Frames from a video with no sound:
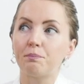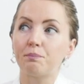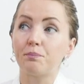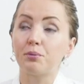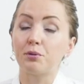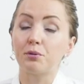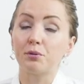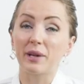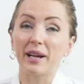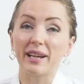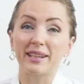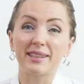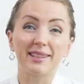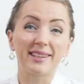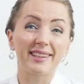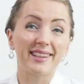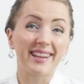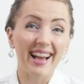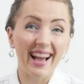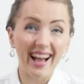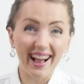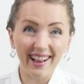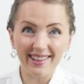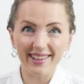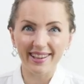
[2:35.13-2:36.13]

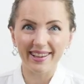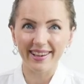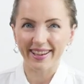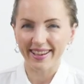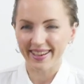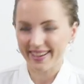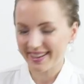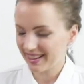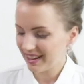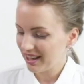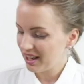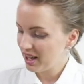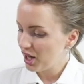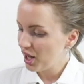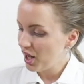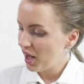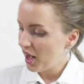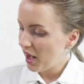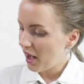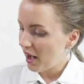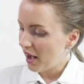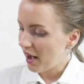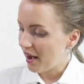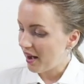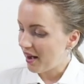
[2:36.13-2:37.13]
practicality,
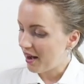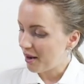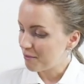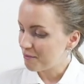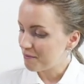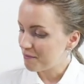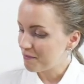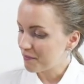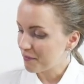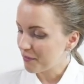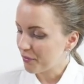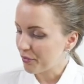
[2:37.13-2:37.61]
um,